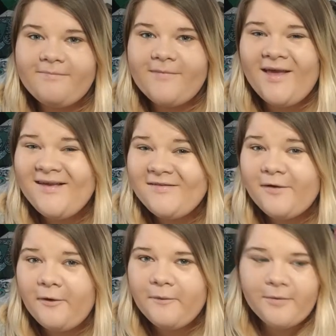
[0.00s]
He's
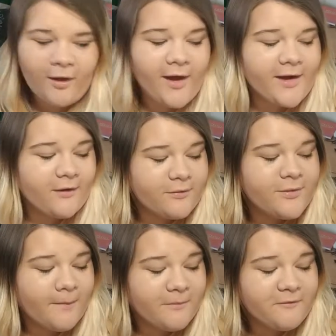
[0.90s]
like
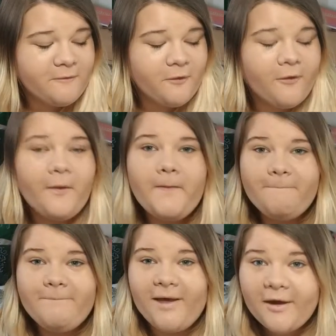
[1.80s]
number 4
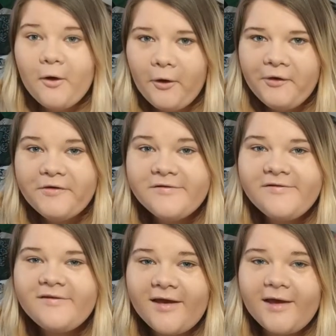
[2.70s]

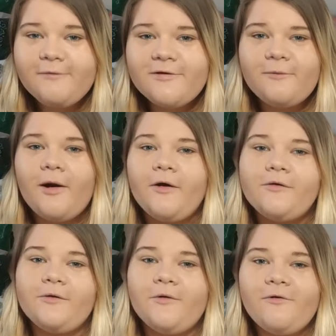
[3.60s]
because he was the
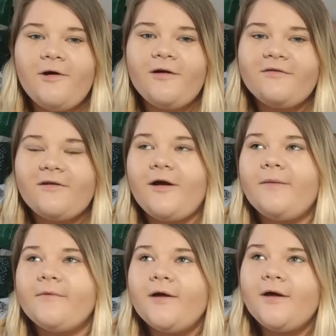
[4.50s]
one who grassed
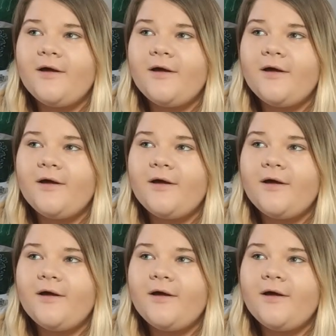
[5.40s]
up